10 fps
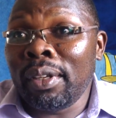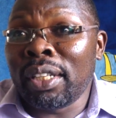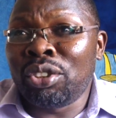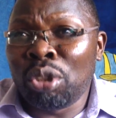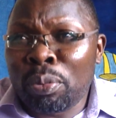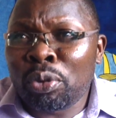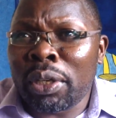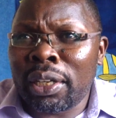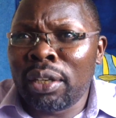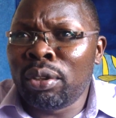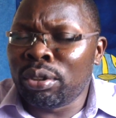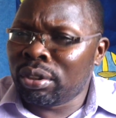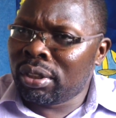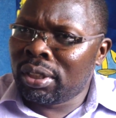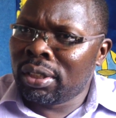uh, shops were
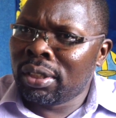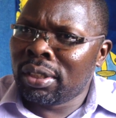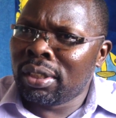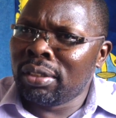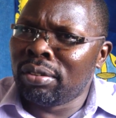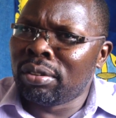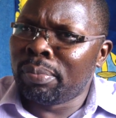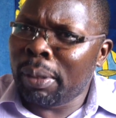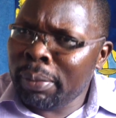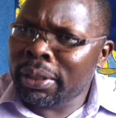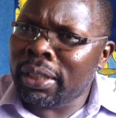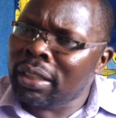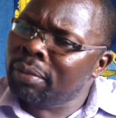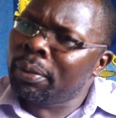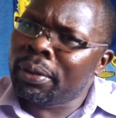closed, uh, you know, public
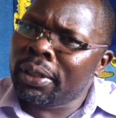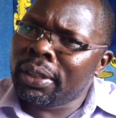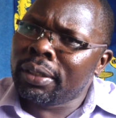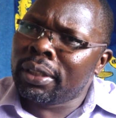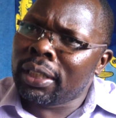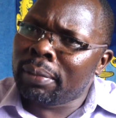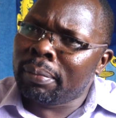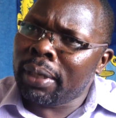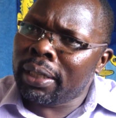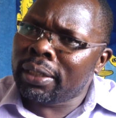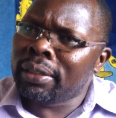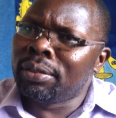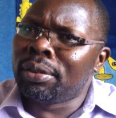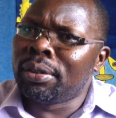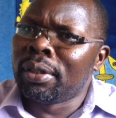transport didn't take place, you
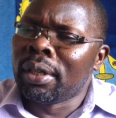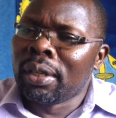know,